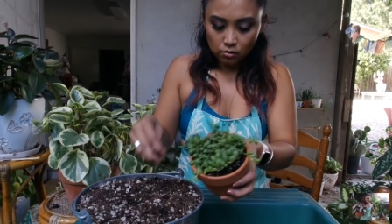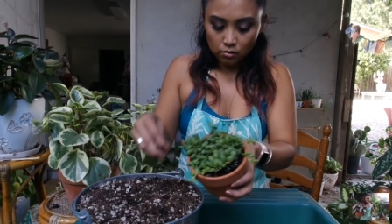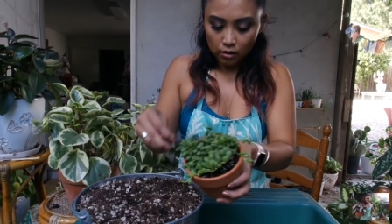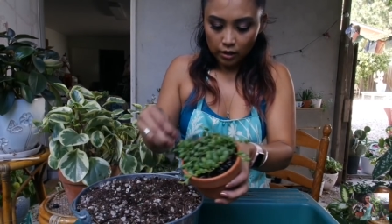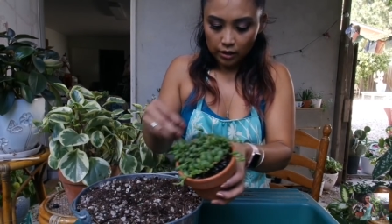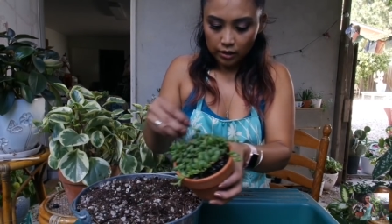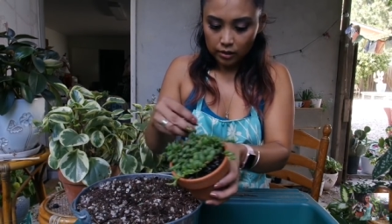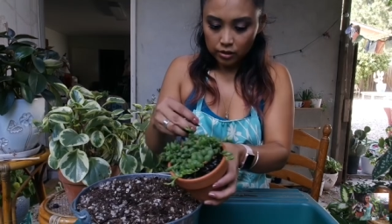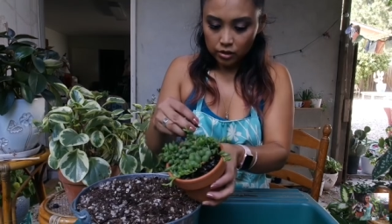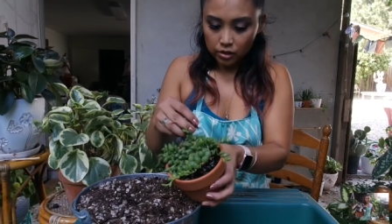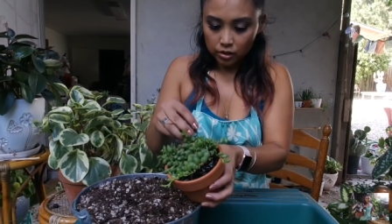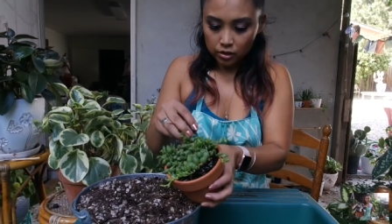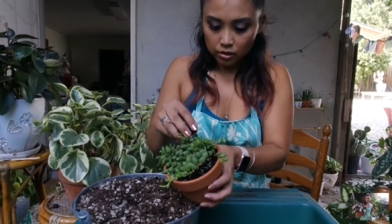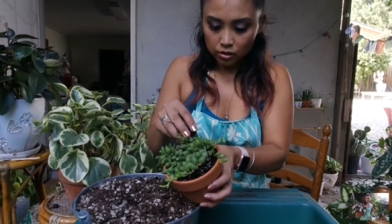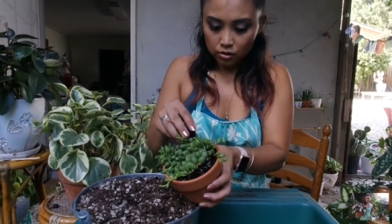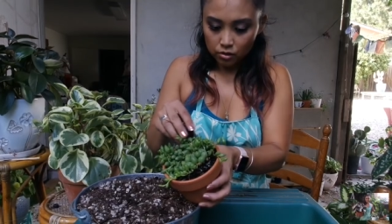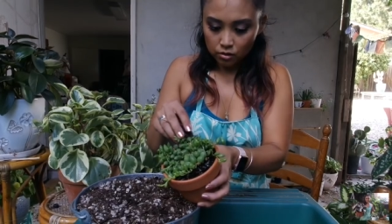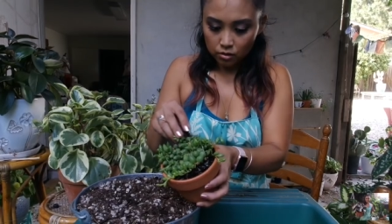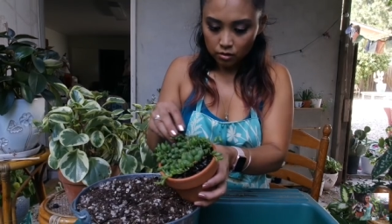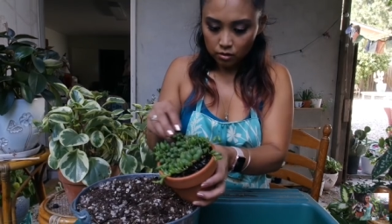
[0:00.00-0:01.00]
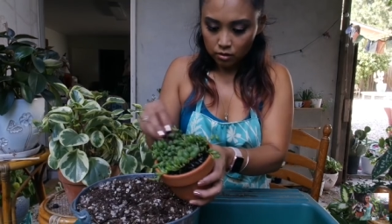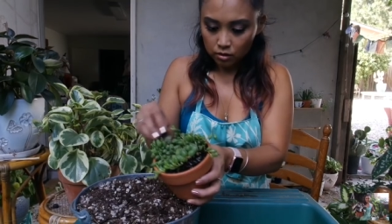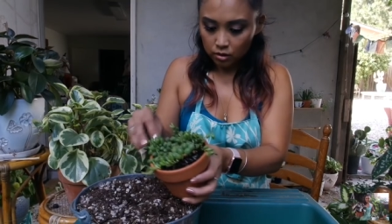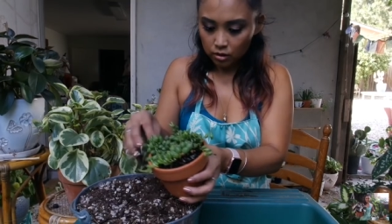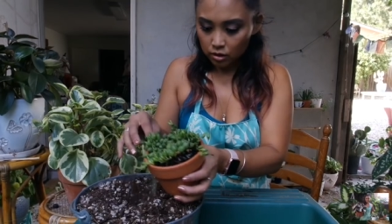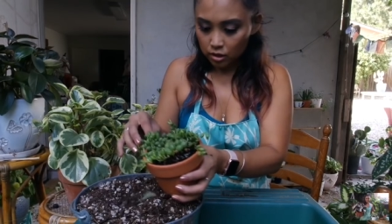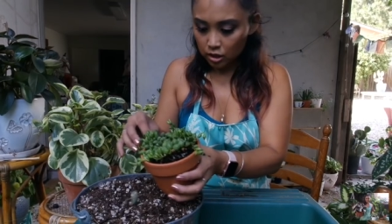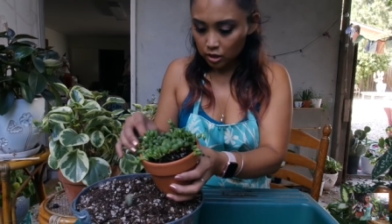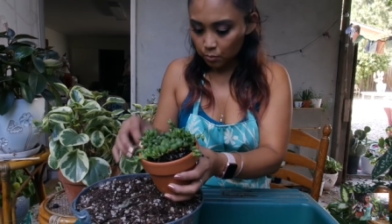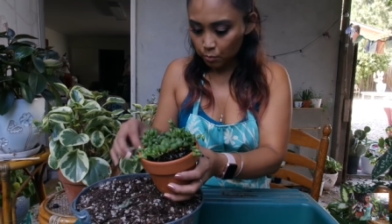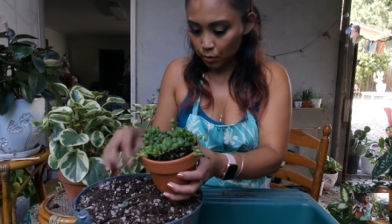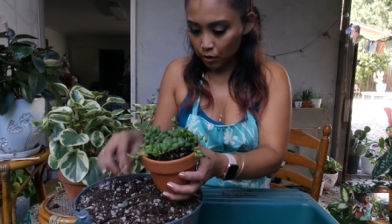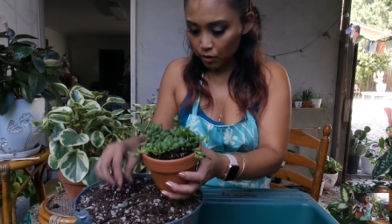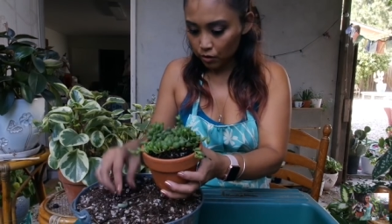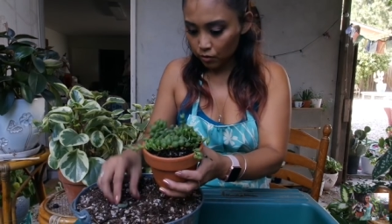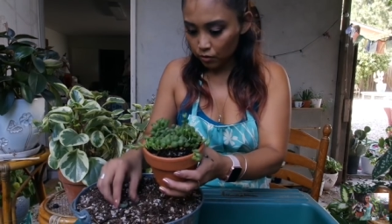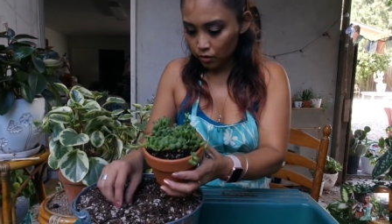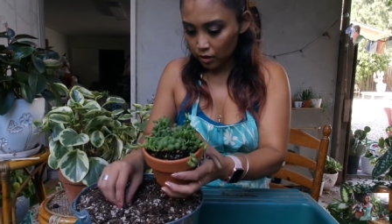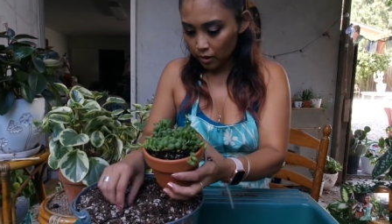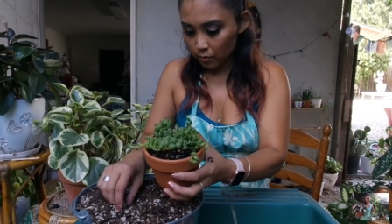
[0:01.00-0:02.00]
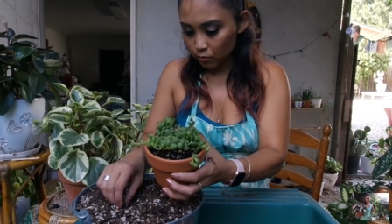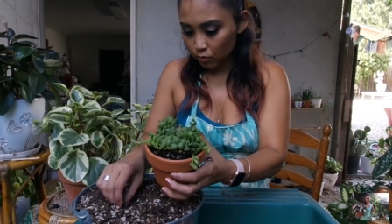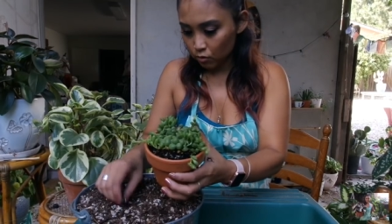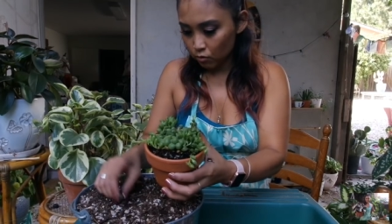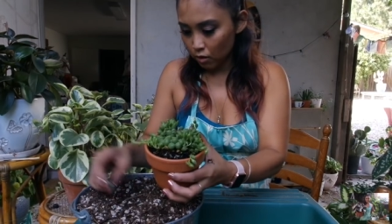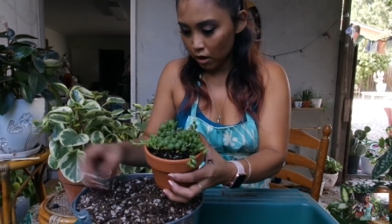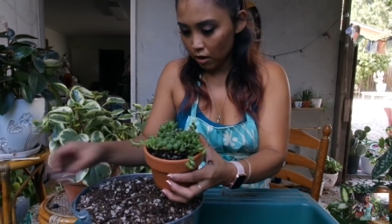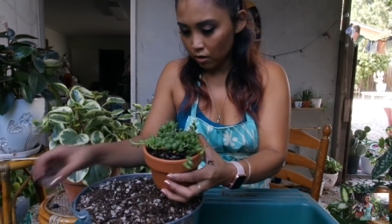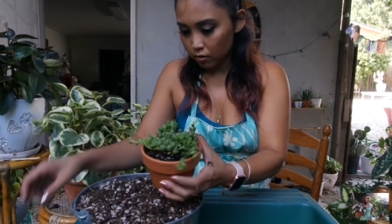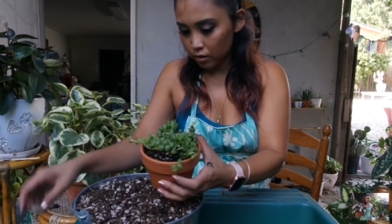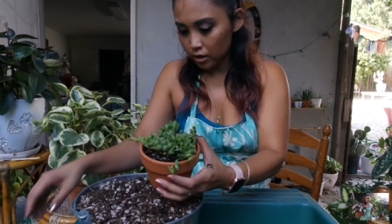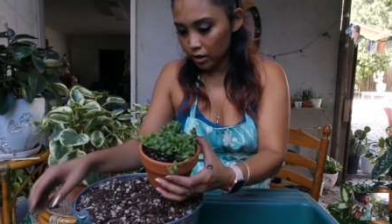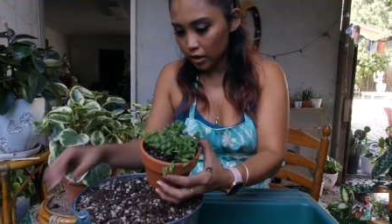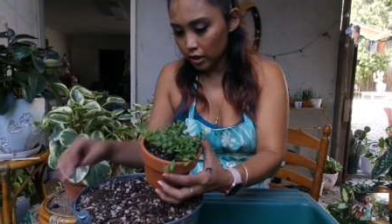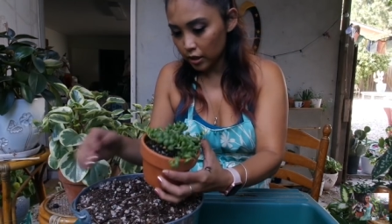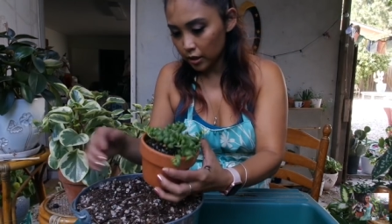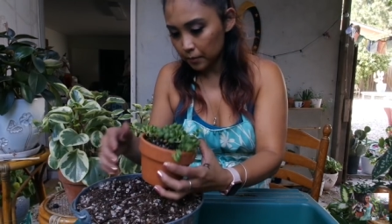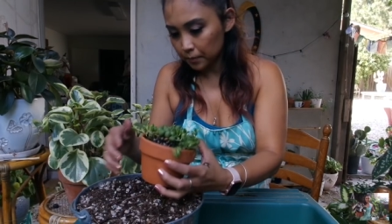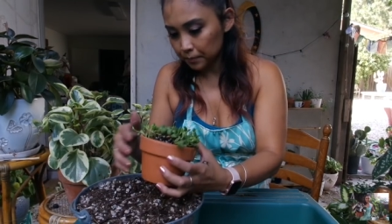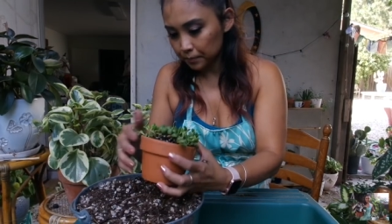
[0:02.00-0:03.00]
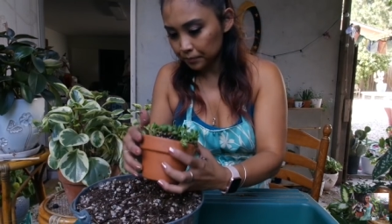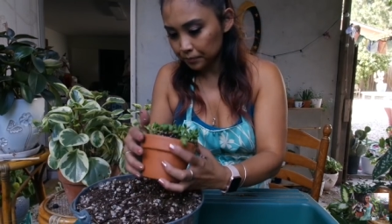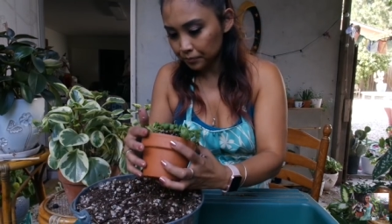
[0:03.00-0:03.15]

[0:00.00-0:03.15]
or I can just sprinkle them throughout here